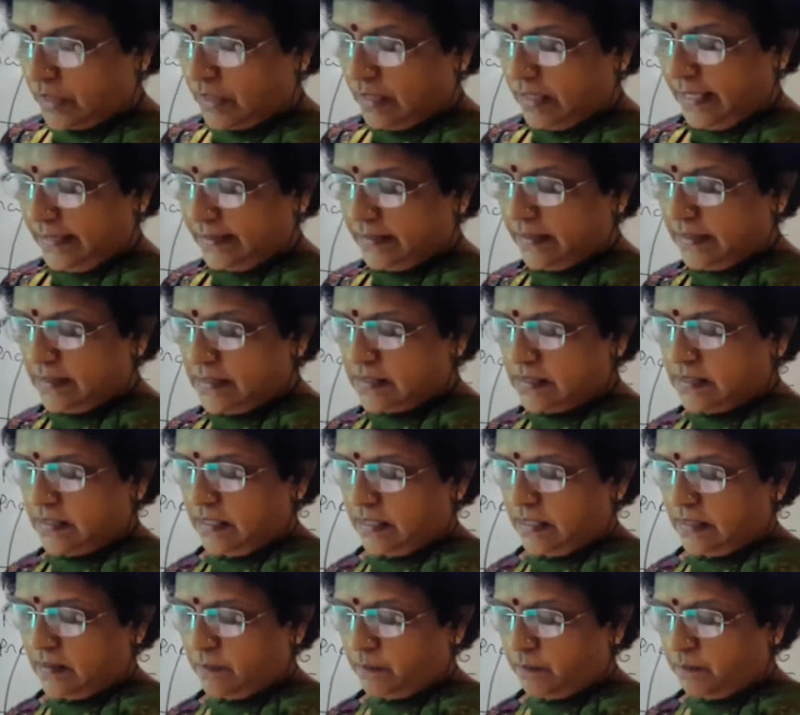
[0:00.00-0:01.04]
Let us
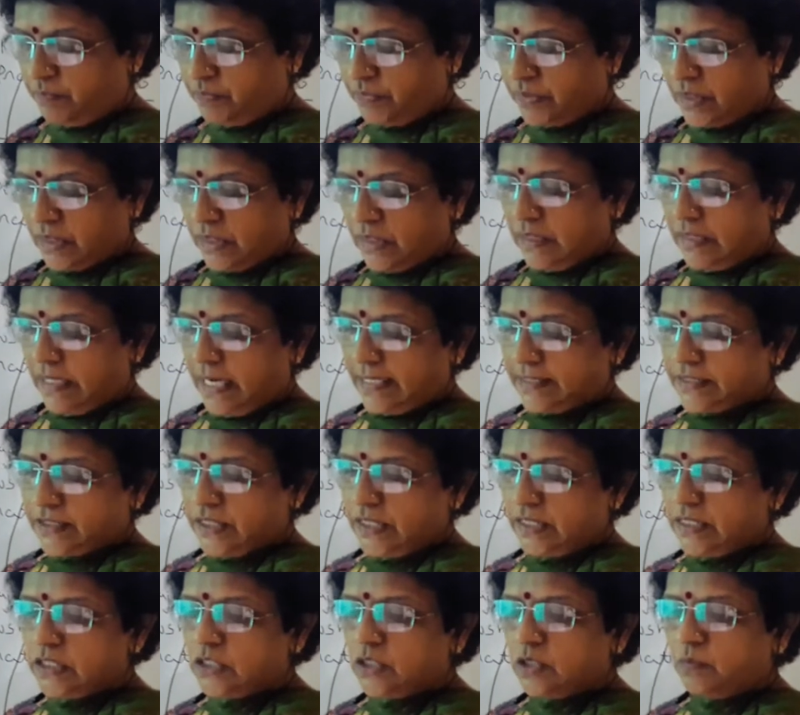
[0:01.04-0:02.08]
see.
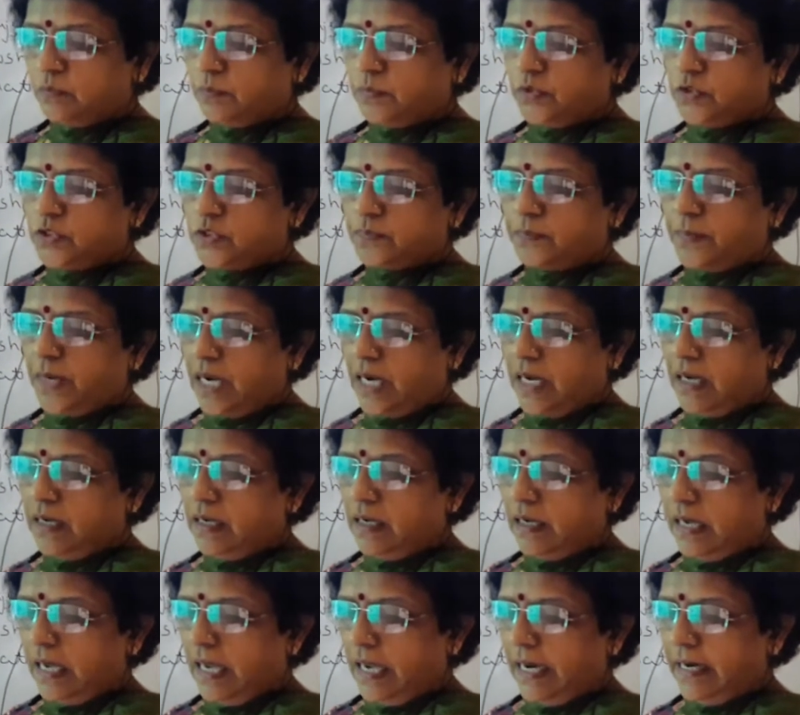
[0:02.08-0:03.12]
Rajesh, Pushpa
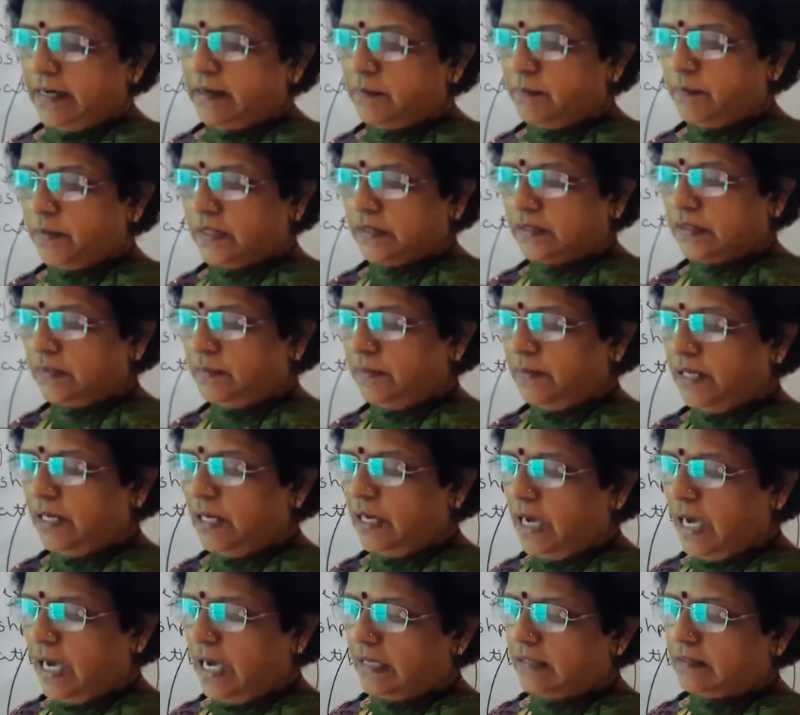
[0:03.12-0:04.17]
and Pratibha
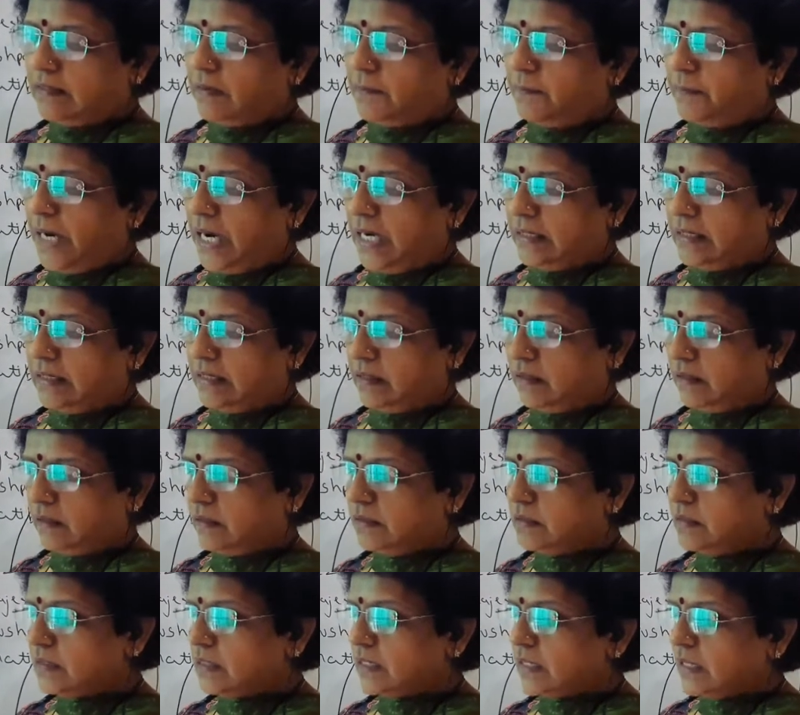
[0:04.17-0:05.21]
are the
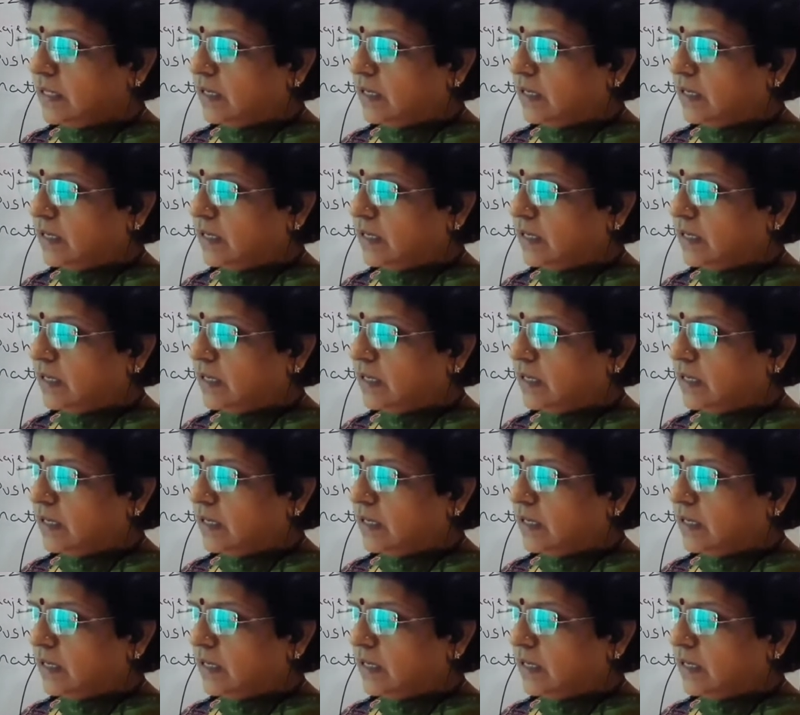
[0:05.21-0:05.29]
partners